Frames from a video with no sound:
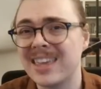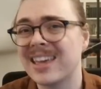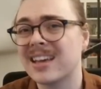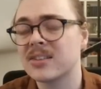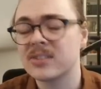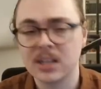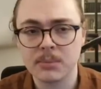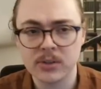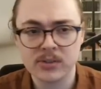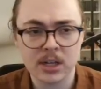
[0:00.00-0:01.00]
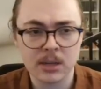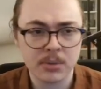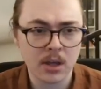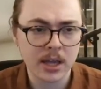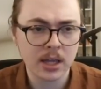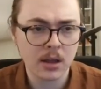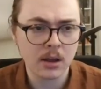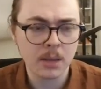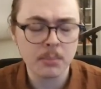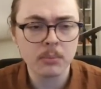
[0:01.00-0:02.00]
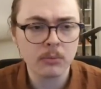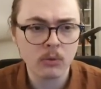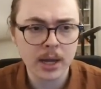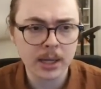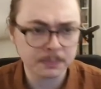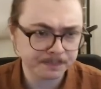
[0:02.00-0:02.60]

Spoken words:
Giga Skitterbot setup that I am running.